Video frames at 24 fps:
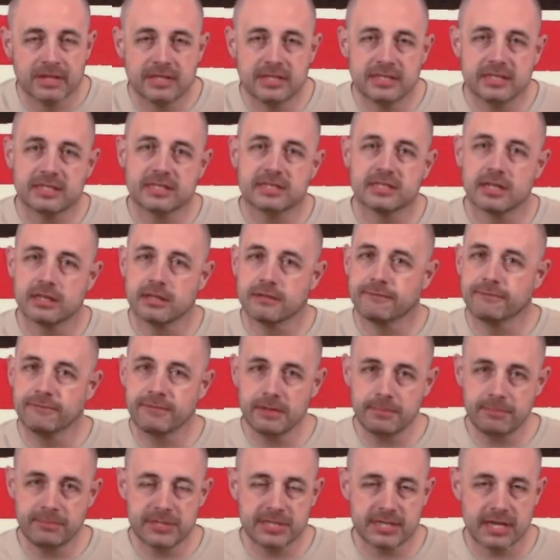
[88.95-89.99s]
This is on the
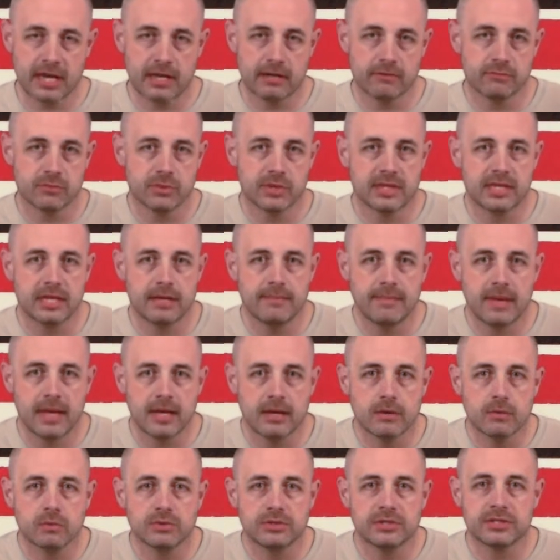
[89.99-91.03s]
flip side of what they make,